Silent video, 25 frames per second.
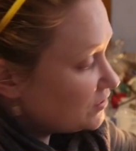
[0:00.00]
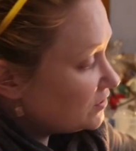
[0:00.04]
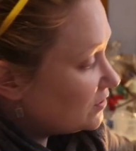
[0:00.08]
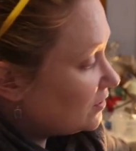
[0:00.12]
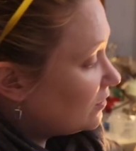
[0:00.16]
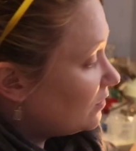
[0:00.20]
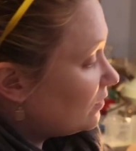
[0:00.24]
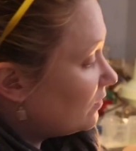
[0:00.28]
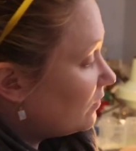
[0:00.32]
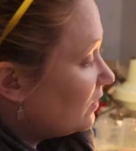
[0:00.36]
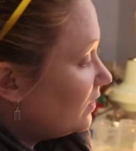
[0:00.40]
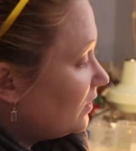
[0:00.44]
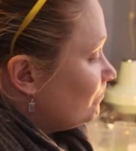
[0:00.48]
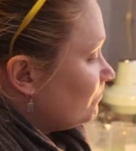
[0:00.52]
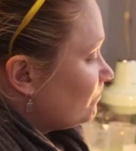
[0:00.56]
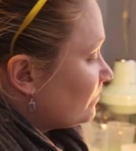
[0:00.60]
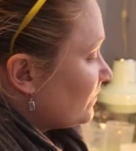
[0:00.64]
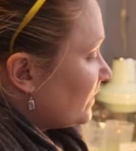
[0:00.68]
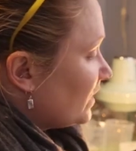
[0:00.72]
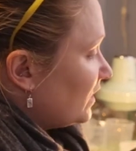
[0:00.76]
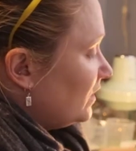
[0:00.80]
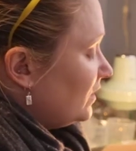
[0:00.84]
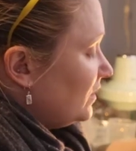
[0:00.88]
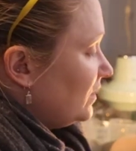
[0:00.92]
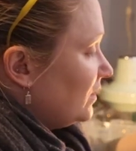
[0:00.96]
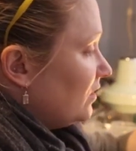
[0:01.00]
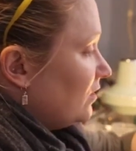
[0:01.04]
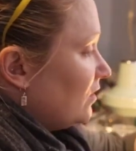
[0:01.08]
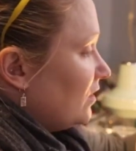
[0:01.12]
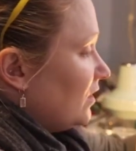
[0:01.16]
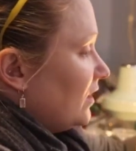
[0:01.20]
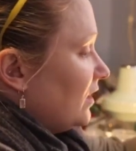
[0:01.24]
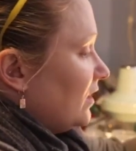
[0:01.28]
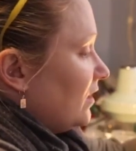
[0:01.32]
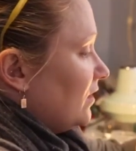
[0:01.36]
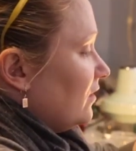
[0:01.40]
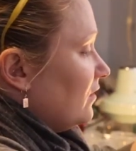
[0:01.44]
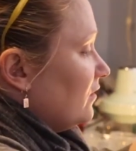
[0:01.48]
So in here I
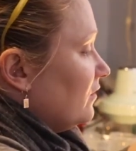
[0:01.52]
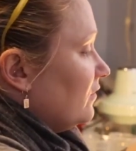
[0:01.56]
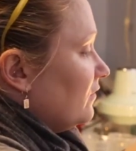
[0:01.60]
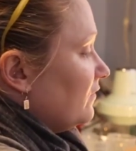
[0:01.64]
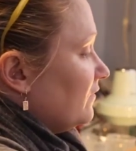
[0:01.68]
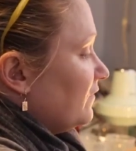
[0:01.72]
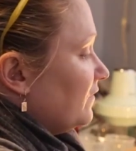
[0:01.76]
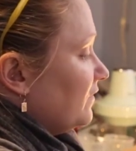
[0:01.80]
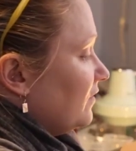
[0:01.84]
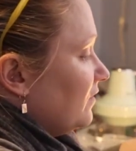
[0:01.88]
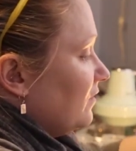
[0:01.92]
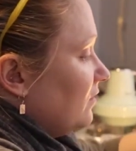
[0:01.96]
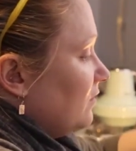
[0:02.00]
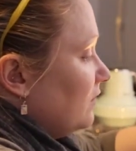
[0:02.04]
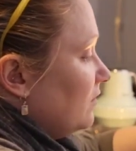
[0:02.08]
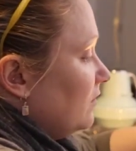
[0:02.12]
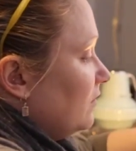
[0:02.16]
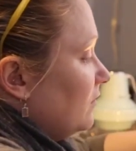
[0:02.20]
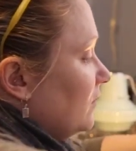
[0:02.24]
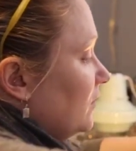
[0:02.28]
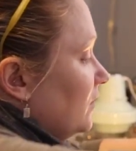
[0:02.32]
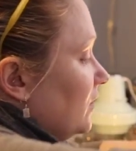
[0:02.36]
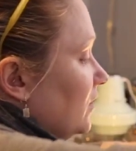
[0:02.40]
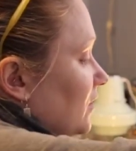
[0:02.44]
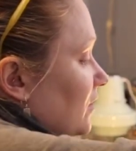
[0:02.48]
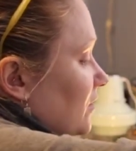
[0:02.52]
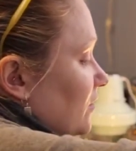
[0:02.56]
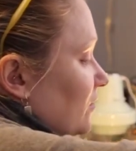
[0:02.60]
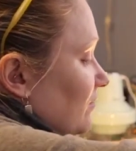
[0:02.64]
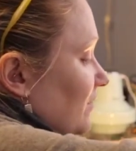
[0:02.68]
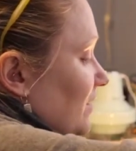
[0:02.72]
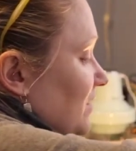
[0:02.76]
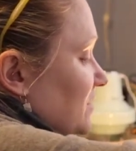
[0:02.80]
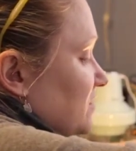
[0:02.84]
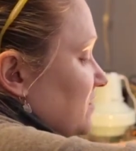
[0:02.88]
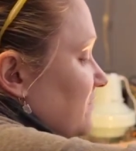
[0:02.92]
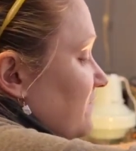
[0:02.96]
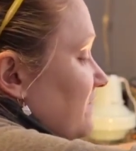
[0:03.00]
have the
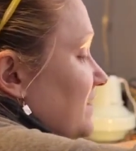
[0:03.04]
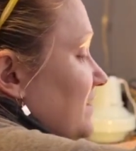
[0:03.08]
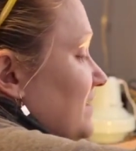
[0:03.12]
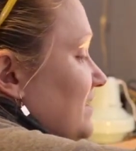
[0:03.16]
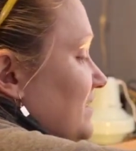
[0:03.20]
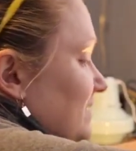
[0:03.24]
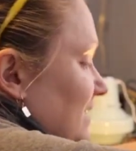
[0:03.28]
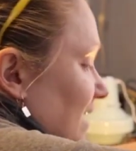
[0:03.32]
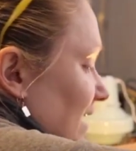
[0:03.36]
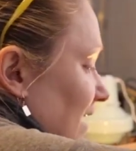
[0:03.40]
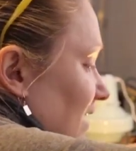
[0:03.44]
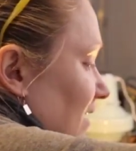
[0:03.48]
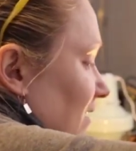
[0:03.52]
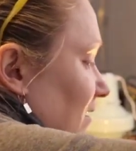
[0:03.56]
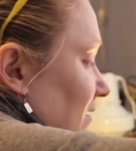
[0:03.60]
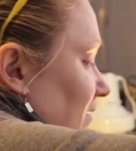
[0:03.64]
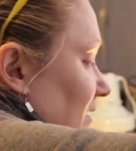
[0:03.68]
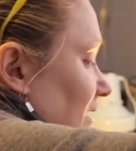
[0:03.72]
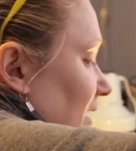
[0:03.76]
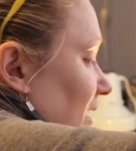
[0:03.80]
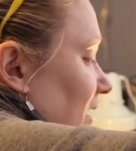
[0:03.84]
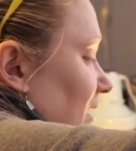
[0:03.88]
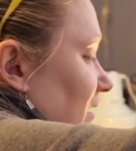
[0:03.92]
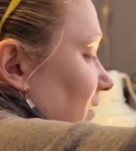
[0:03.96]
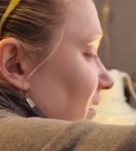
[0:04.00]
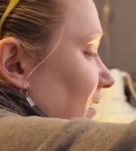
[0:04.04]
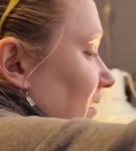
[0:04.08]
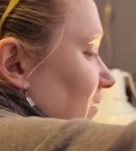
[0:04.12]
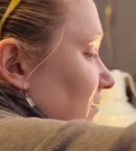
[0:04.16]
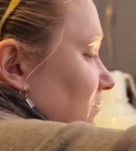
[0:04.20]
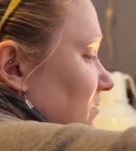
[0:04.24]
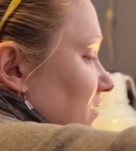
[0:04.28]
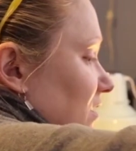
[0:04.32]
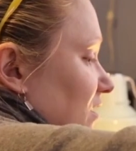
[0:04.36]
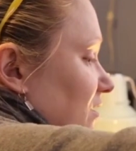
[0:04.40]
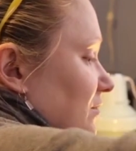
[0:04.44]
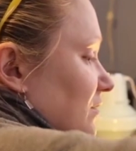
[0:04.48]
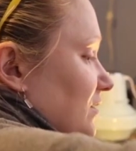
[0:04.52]
rest of this set, and I'll
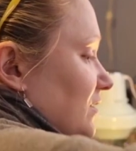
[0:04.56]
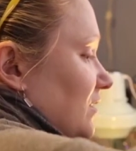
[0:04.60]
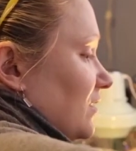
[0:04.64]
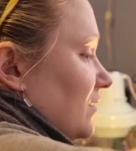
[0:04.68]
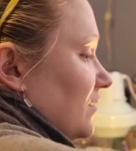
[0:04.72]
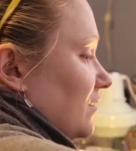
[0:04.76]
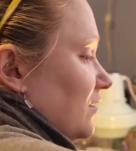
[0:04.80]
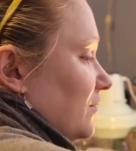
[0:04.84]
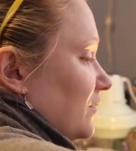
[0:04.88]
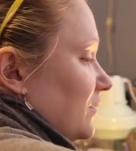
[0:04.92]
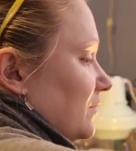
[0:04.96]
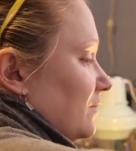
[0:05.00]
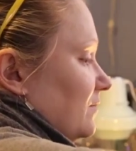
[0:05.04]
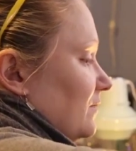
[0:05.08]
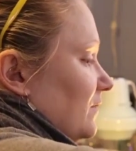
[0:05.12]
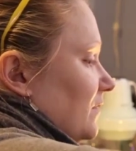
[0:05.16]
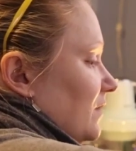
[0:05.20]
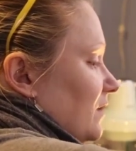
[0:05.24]
talk about that a little bit.